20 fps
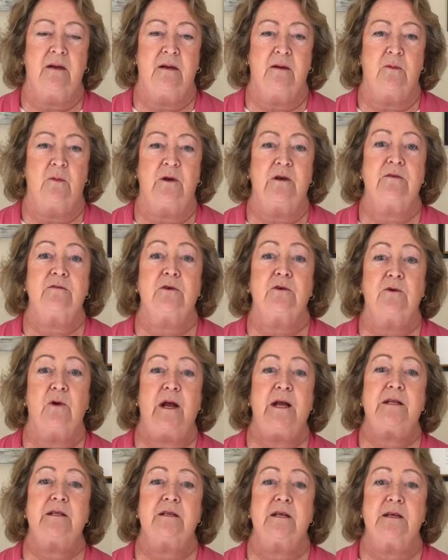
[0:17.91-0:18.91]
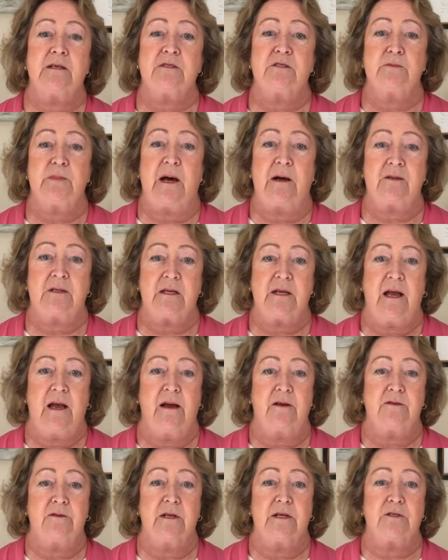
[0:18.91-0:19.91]
One of the great things about the
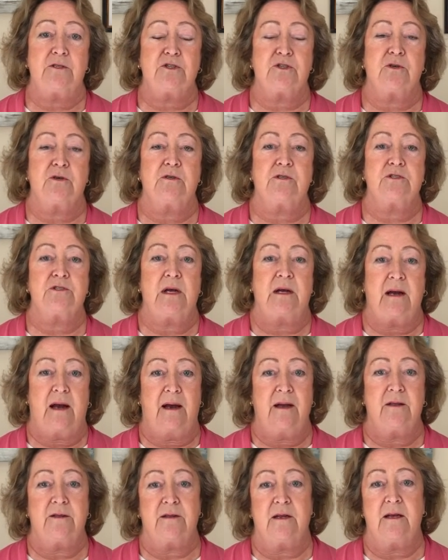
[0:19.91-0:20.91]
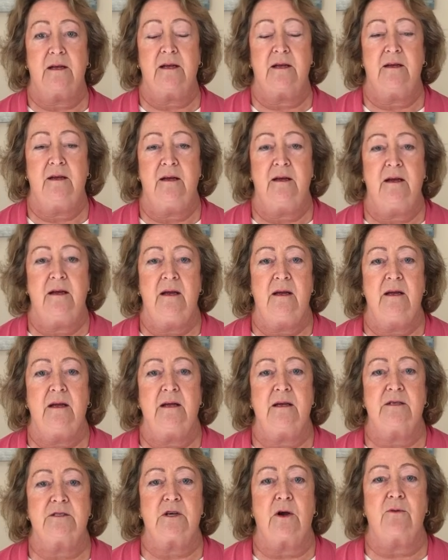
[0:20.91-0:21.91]
Catholic Church, I think,
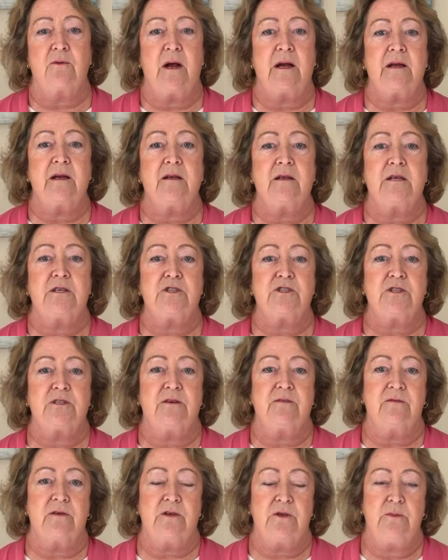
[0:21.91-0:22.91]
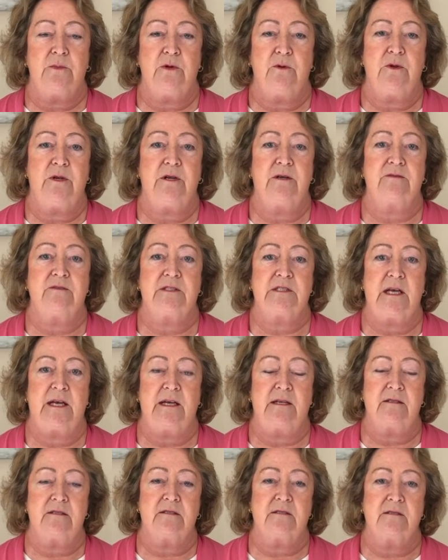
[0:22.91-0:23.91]
is our recognition of the communion of
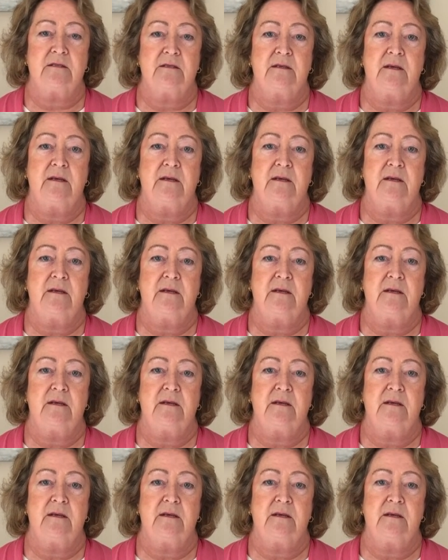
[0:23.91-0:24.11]
saints.